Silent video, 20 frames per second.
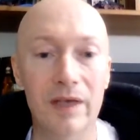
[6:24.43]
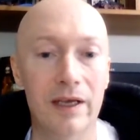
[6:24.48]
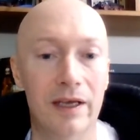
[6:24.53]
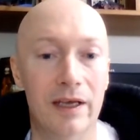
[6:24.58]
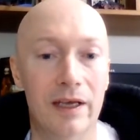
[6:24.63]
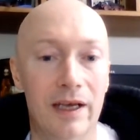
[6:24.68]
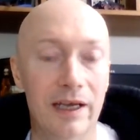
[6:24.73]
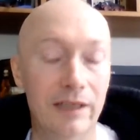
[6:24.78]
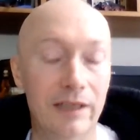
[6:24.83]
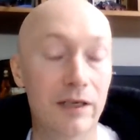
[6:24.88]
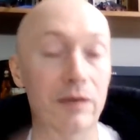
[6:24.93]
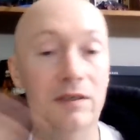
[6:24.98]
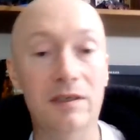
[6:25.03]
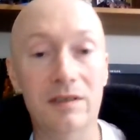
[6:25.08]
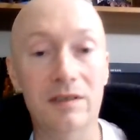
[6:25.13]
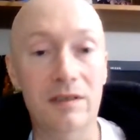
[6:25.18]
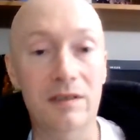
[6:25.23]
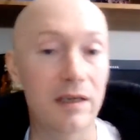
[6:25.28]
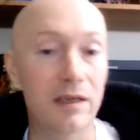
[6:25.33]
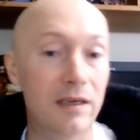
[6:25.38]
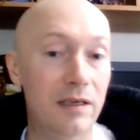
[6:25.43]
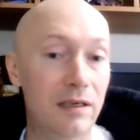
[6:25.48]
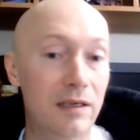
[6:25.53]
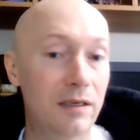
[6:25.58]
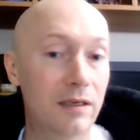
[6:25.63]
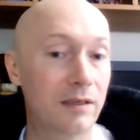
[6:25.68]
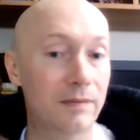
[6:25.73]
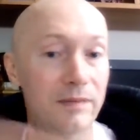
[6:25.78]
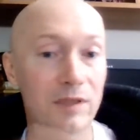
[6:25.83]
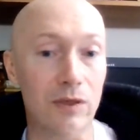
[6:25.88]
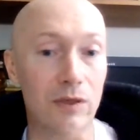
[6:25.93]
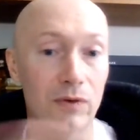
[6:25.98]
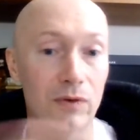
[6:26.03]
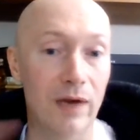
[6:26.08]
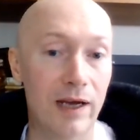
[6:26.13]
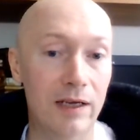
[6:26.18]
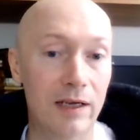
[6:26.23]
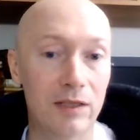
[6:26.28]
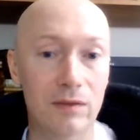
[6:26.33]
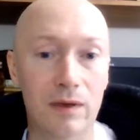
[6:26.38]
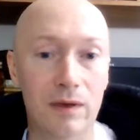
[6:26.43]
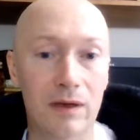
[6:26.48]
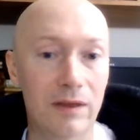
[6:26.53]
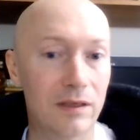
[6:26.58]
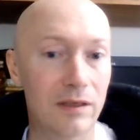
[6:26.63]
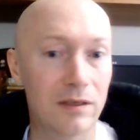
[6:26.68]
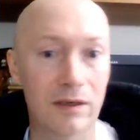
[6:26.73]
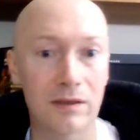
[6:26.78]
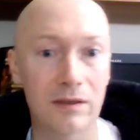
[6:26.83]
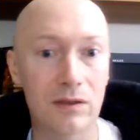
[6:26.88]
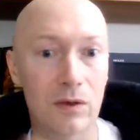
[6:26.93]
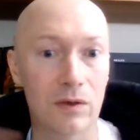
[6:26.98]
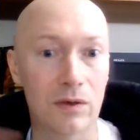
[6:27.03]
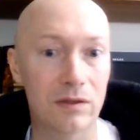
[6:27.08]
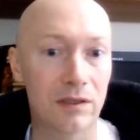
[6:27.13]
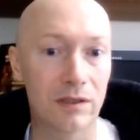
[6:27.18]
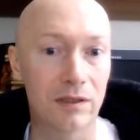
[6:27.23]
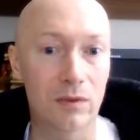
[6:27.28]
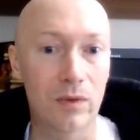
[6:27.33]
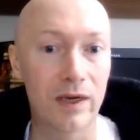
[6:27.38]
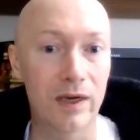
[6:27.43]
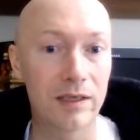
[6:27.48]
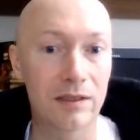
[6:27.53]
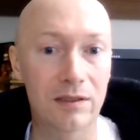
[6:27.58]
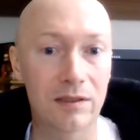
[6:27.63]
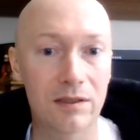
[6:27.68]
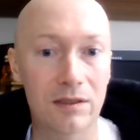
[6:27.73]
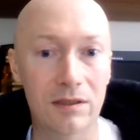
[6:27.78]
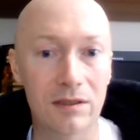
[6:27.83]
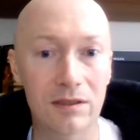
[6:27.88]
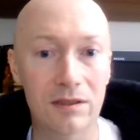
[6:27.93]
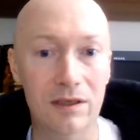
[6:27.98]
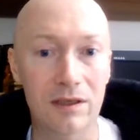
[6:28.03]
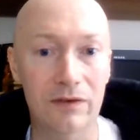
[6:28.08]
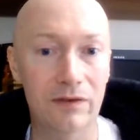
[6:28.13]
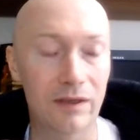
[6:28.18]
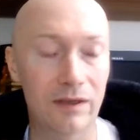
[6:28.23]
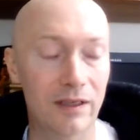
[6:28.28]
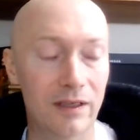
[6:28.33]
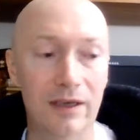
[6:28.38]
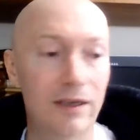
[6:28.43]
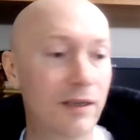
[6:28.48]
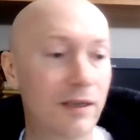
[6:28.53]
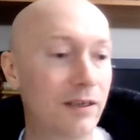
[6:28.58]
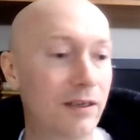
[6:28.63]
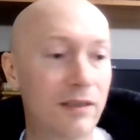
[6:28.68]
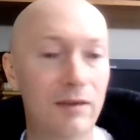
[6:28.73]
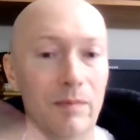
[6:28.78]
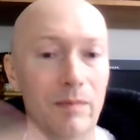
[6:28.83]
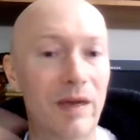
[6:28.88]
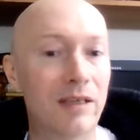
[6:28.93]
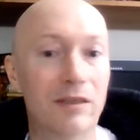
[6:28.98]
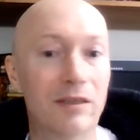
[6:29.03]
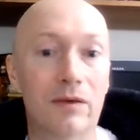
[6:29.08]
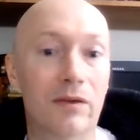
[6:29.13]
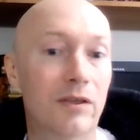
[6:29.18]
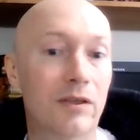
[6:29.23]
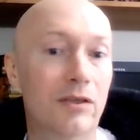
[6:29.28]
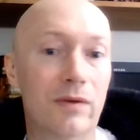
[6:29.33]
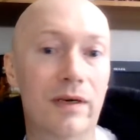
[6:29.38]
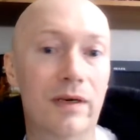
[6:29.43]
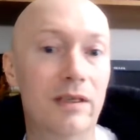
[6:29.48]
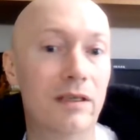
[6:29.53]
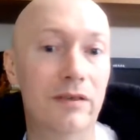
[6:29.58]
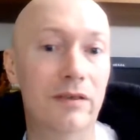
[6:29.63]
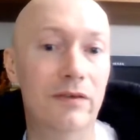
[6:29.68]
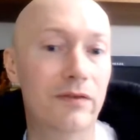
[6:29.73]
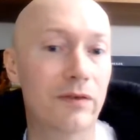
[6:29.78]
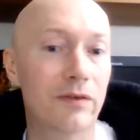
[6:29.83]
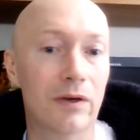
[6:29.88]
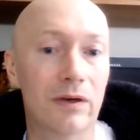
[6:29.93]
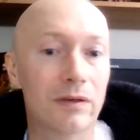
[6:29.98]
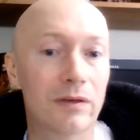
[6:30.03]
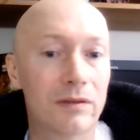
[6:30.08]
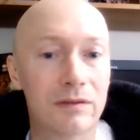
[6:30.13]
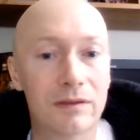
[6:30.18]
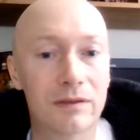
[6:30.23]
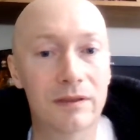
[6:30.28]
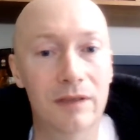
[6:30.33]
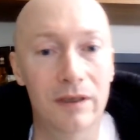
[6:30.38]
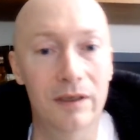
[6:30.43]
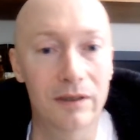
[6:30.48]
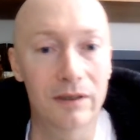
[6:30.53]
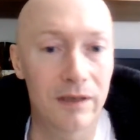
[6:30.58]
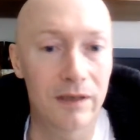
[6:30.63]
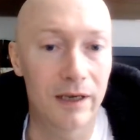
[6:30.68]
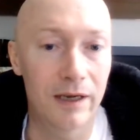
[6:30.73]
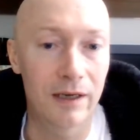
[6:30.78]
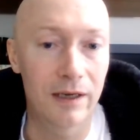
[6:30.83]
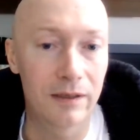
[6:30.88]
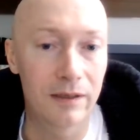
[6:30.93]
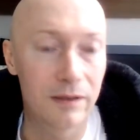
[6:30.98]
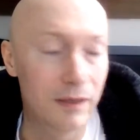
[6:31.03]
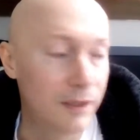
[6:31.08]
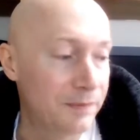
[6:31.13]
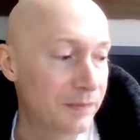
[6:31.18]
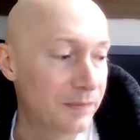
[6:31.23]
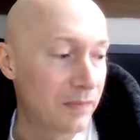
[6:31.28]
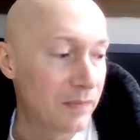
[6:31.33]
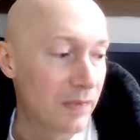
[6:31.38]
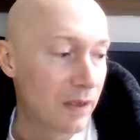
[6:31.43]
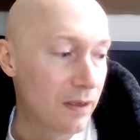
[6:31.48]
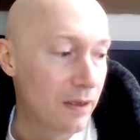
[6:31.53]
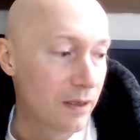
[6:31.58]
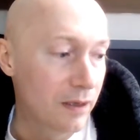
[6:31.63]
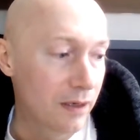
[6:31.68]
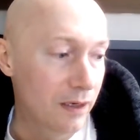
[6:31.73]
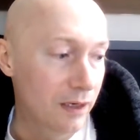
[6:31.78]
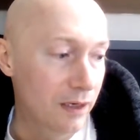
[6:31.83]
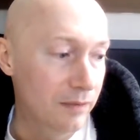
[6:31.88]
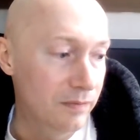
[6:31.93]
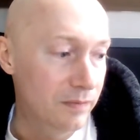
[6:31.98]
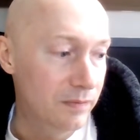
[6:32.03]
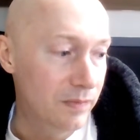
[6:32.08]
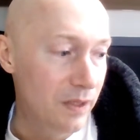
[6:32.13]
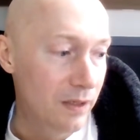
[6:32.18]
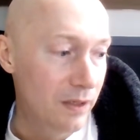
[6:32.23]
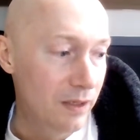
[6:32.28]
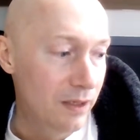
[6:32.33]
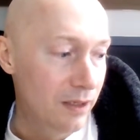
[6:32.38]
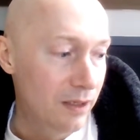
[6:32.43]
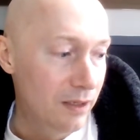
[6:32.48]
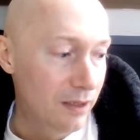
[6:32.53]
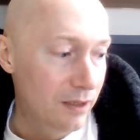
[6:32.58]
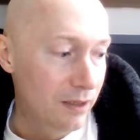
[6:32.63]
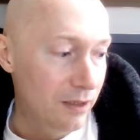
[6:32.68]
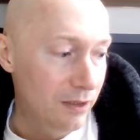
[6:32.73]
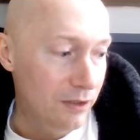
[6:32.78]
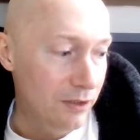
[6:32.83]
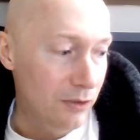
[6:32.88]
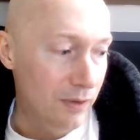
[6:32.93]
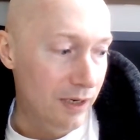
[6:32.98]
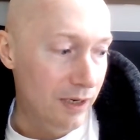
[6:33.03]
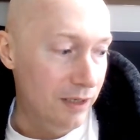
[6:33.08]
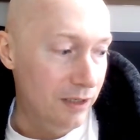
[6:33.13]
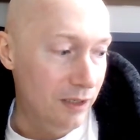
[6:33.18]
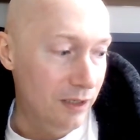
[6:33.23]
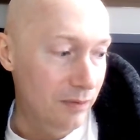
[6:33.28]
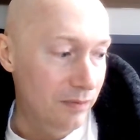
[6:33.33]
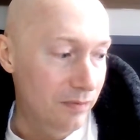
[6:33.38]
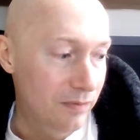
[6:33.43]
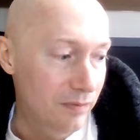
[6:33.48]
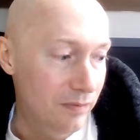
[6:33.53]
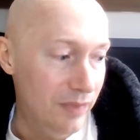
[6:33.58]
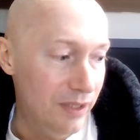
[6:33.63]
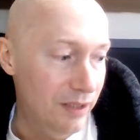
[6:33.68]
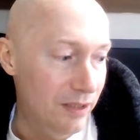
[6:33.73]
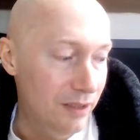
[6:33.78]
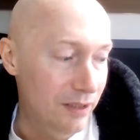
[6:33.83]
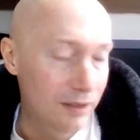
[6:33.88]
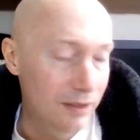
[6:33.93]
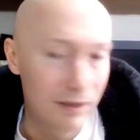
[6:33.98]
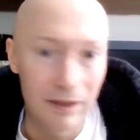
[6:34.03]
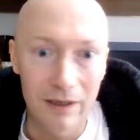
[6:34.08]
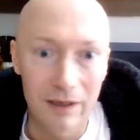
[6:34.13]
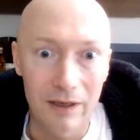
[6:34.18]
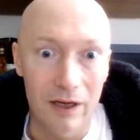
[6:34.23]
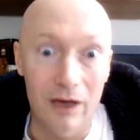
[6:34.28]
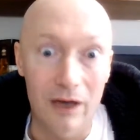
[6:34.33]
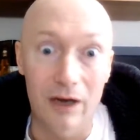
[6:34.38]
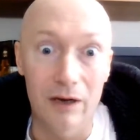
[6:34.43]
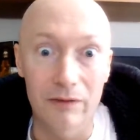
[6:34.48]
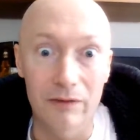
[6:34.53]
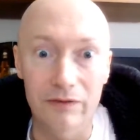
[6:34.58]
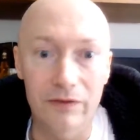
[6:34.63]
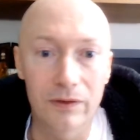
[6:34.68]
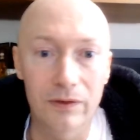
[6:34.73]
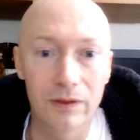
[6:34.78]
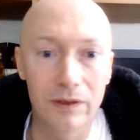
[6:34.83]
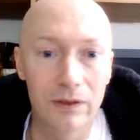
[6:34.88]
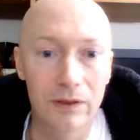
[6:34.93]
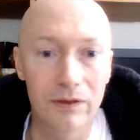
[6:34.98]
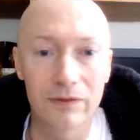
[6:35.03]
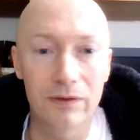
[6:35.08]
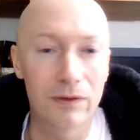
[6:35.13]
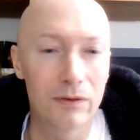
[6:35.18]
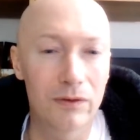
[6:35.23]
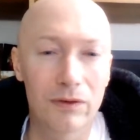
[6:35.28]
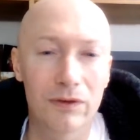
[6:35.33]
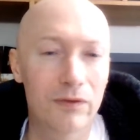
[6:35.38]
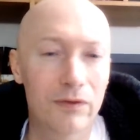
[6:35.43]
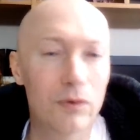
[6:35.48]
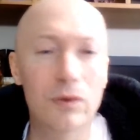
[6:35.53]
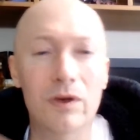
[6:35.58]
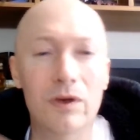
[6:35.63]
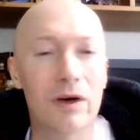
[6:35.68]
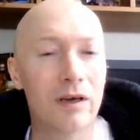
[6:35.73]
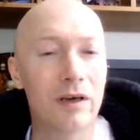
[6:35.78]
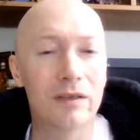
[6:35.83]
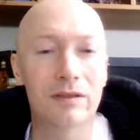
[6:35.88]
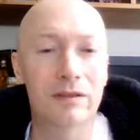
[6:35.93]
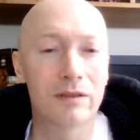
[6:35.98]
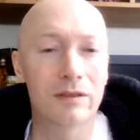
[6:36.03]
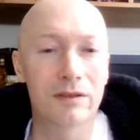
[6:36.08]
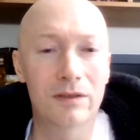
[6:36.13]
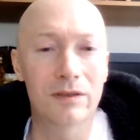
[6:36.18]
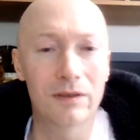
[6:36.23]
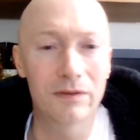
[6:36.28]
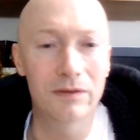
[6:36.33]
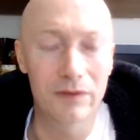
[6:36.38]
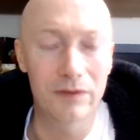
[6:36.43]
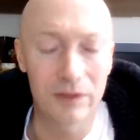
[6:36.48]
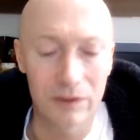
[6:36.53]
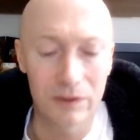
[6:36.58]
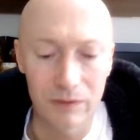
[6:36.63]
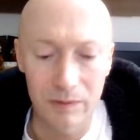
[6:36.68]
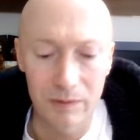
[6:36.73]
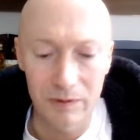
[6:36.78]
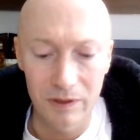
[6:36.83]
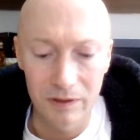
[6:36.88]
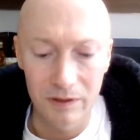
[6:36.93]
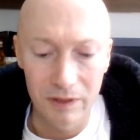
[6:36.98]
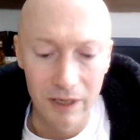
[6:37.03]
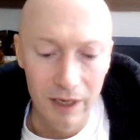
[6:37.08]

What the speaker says: It uses the terrain as well. There's like toxic wastes and stuff like that, depending on the terrain that you've got to hand. The terrain can be harmful of all kinds of descriptions.